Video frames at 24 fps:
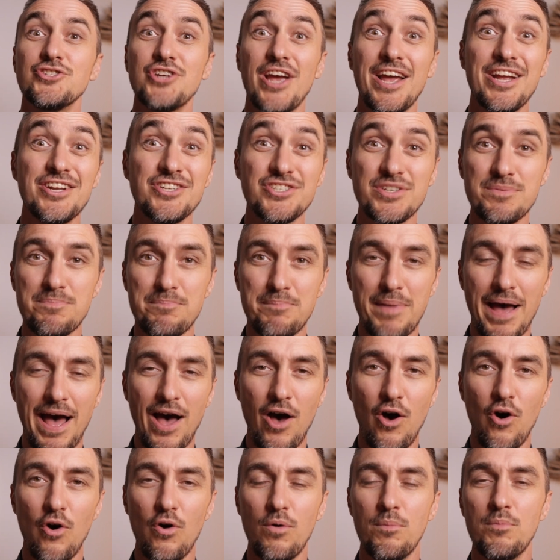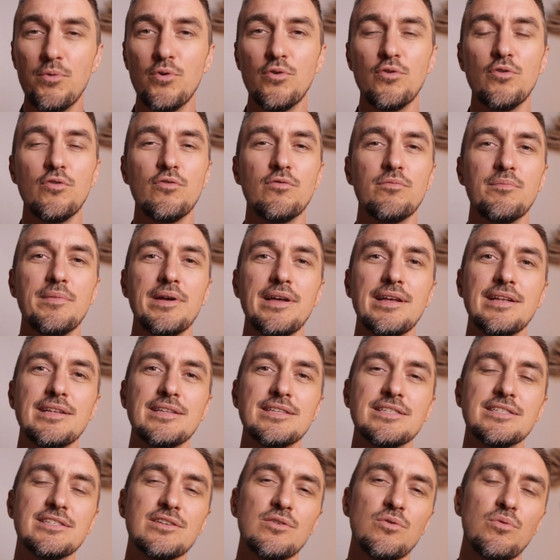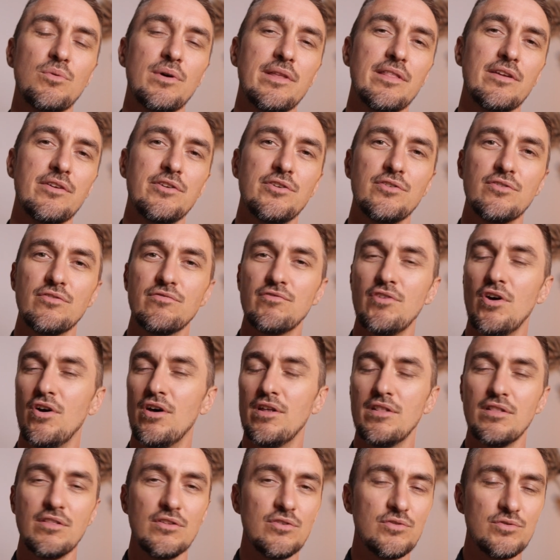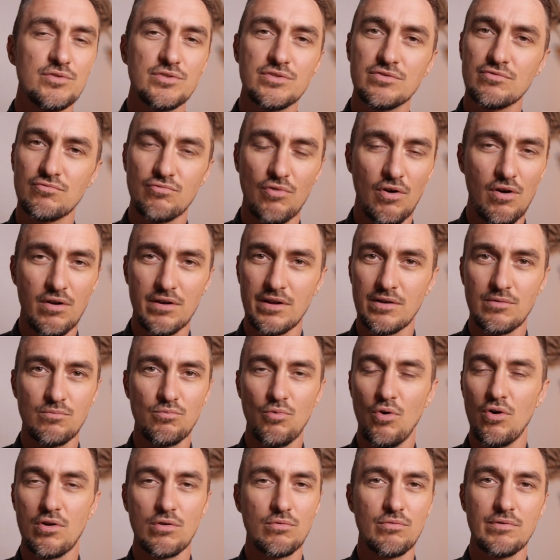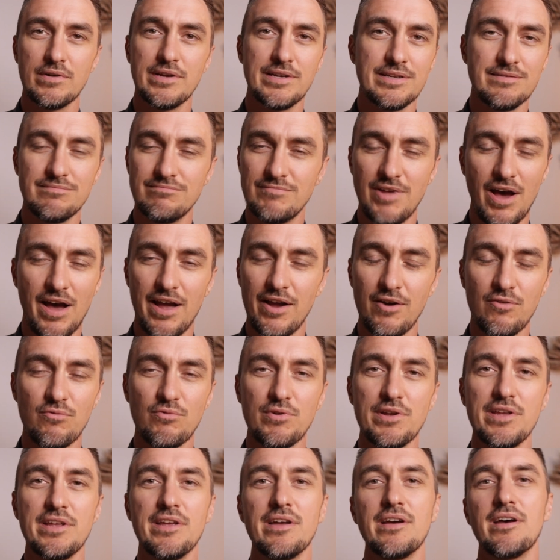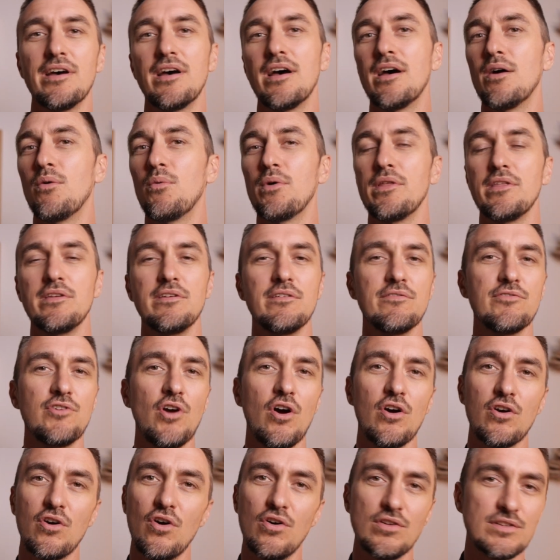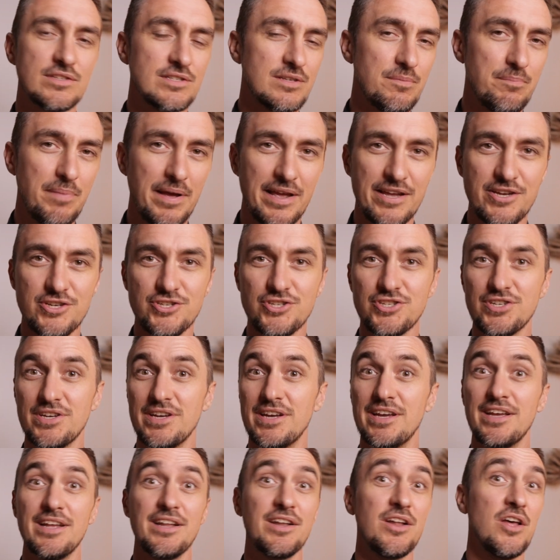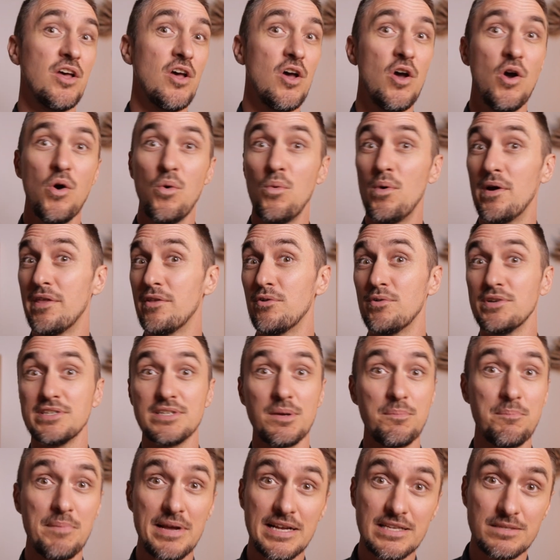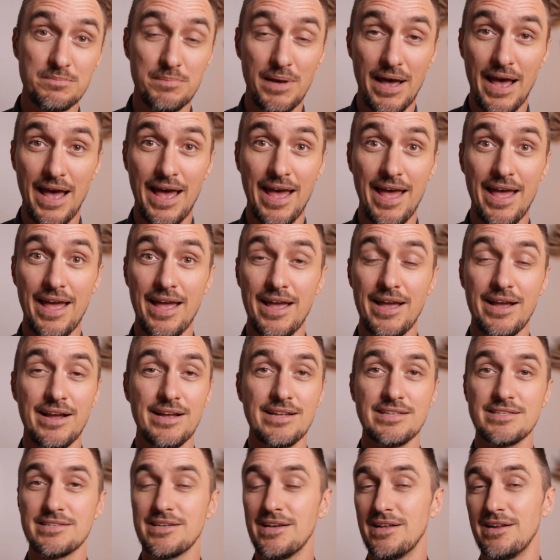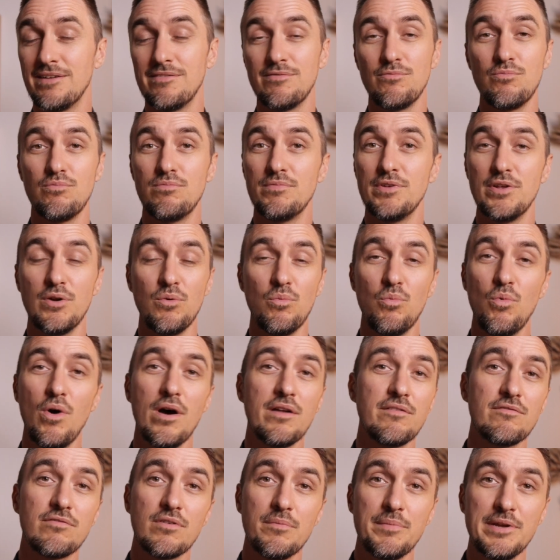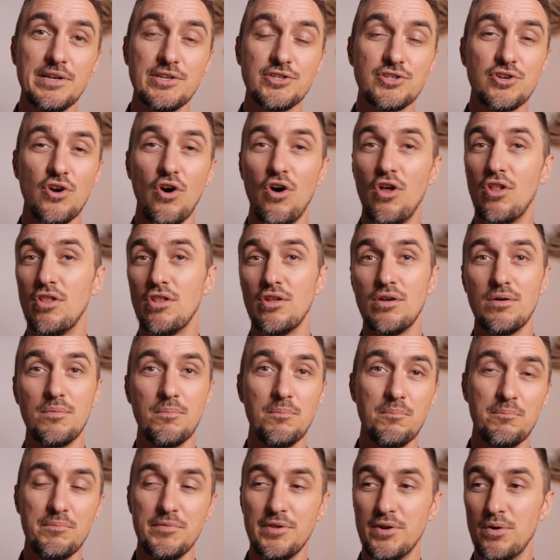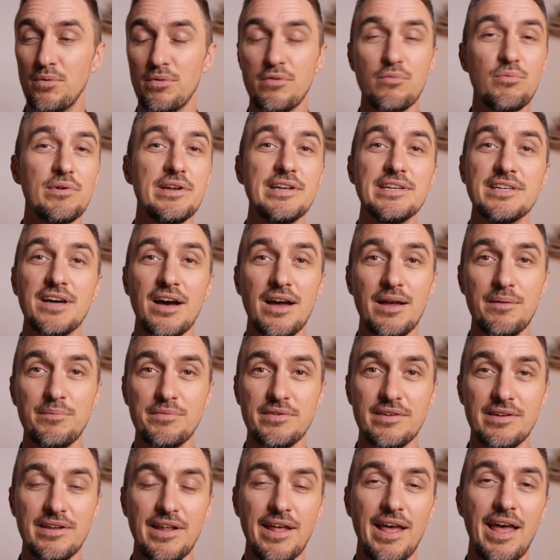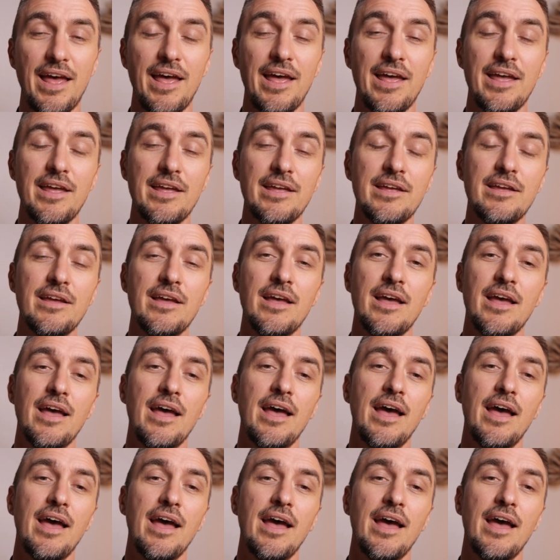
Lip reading: change in bowel movements. So whether you've got loose chronic watery diarrhea, whether you've got constipation, whether it's a mixed bag, it's kind of, you know, one from each column, you know, three times a day.